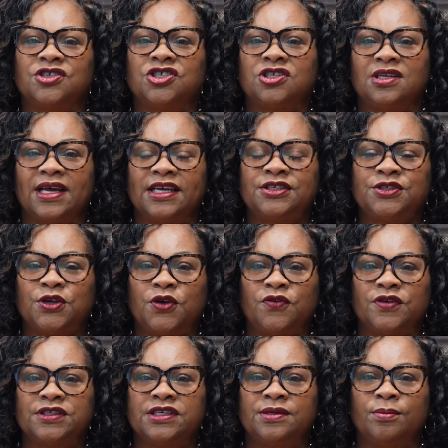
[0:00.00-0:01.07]
Shileste
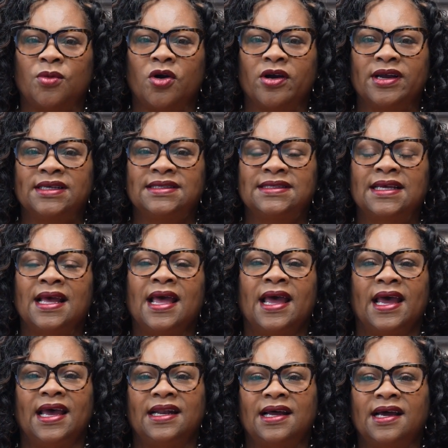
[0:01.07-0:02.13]
Overton Morris,
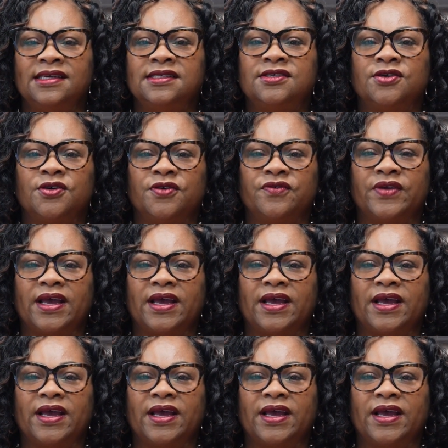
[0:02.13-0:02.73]
and I serve